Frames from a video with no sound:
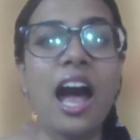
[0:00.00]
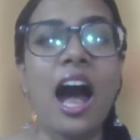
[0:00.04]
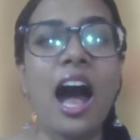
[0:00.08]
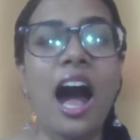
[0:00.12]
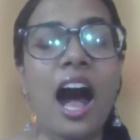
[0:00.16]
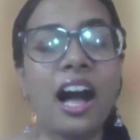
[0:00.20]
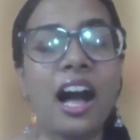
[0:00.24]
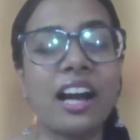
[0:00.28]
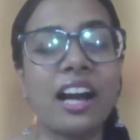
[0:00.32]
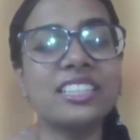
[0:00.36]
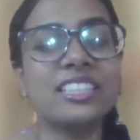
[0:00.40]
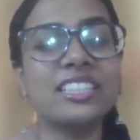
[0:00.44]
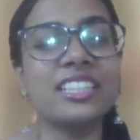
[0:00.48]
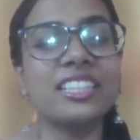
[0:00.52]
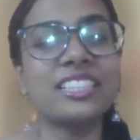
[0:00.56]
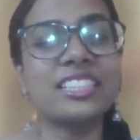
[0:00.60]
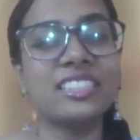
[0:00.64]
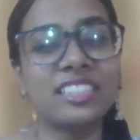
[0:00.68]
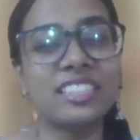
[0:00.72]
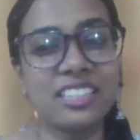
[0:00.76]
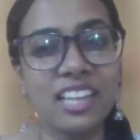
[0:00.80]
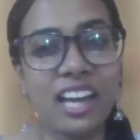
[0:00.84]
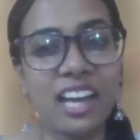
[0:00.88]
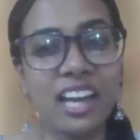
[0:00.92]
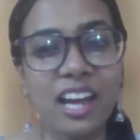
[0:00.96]
Architect
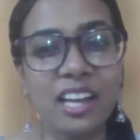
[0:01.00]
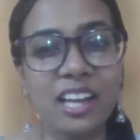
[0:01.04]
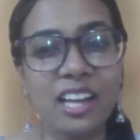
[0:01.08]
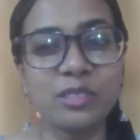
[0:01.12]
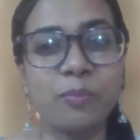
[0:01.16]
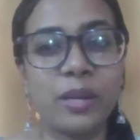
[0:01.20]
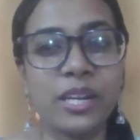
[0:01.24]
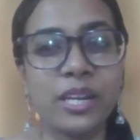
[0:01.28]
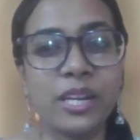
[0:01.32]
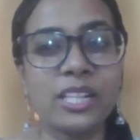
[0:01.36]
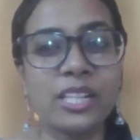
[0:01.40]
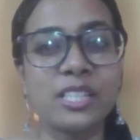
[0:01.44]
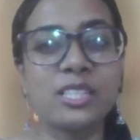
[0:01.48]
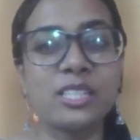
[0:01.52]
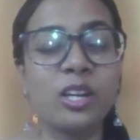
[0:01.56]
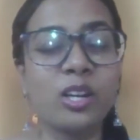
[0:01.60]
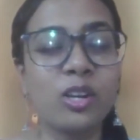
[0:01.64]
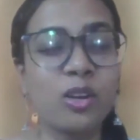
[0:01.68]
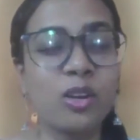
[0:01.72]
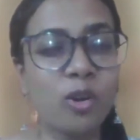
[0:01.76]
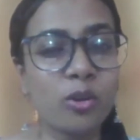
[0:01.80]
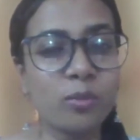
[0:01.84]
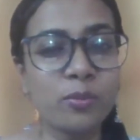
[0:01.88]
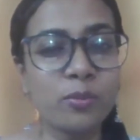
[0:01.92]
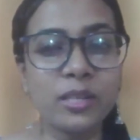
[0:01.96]
Siddarth brings
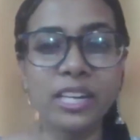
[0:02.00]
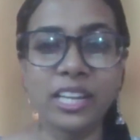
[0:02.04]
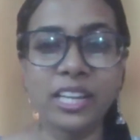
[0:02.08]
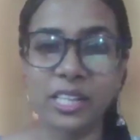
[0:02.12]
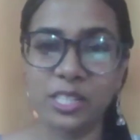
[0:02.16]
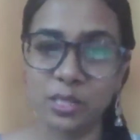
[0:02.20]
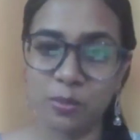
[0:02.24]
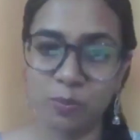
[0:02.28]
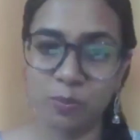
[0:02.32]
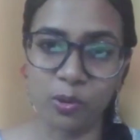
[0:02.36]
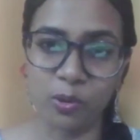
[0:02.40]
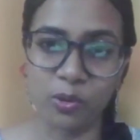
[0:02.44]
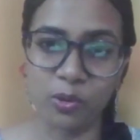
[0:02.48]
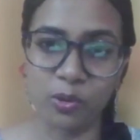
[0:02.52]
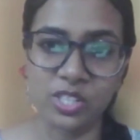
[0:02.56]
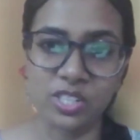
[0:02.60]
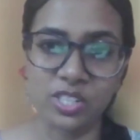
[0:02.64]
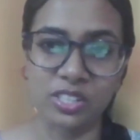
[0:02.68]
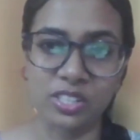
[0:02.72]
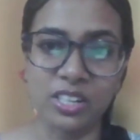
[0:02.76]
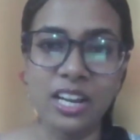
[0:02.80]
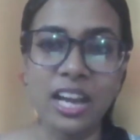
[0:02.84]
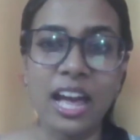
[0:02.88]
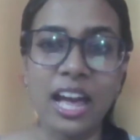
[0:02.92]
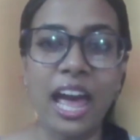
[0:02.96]
global
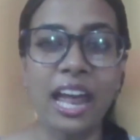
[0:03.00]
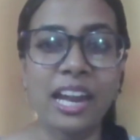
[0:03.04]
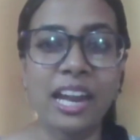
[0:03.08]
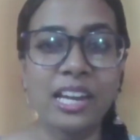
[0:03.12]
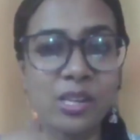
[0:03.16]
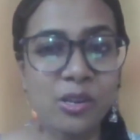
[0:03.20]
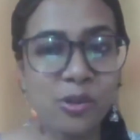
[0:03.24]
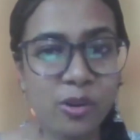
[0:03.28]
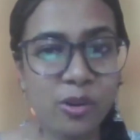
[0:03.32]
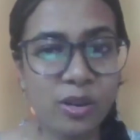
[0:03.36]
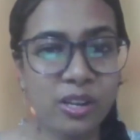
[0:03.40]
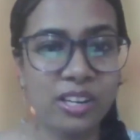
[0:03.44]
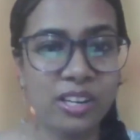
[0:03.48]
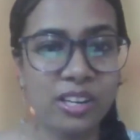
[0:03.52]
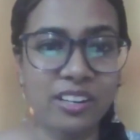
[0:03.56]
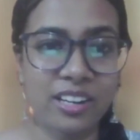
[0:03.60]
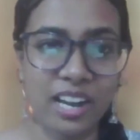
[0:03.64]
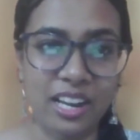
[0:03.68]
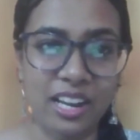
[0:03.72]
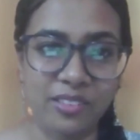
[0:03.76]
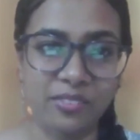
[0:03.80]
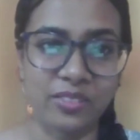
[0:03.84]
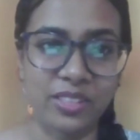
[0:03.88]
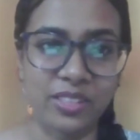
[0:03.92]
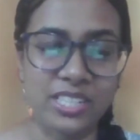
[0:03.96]
exposure and local
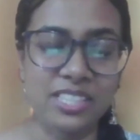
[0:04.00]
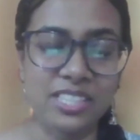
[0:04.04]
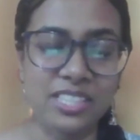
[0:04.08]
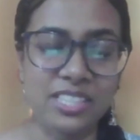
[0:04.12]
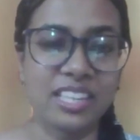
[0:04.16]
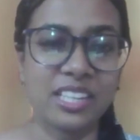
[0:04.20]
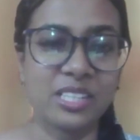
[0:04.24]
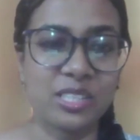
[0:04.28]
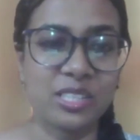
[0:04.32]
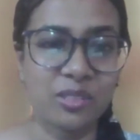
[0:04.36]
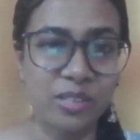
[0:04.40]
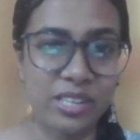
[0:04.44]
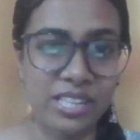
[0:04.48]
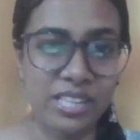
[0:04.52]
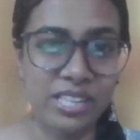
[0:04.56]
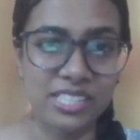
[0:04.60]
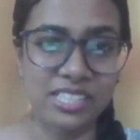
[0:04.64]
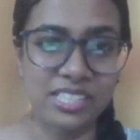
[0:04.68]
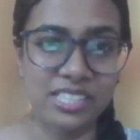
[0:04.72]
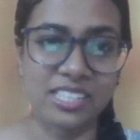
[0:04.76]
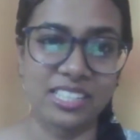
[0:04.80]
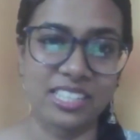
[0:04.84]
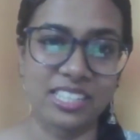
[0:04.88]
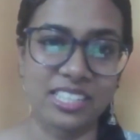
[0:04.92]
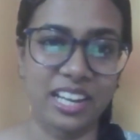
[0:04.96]
relevance into
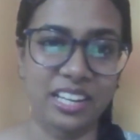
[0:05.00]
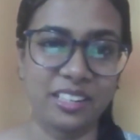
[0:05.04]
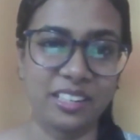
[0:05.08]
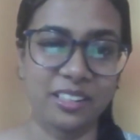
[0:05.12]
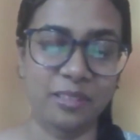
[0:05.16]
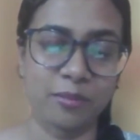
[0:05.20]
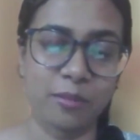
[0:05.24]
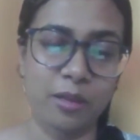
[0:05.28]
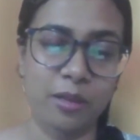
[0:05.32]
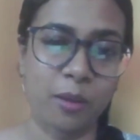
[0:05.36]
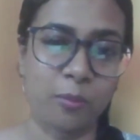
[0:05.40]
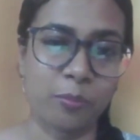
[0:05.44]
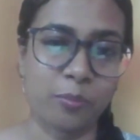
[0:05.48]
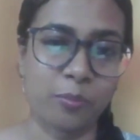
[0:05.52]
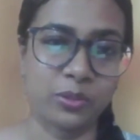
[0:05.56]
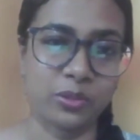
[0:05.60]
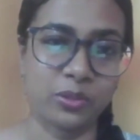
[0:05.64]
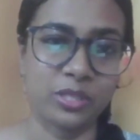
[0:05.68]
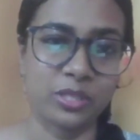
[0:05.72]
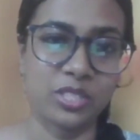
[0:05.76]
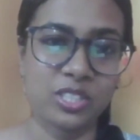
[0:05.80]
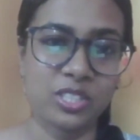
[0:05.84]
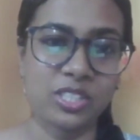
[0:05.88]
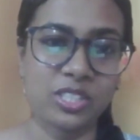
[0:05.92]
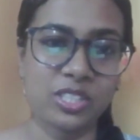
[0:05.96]
his design
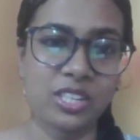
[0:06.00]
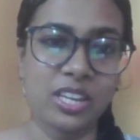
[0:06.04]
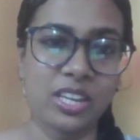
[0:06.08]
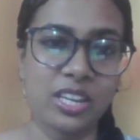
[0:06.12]
approach.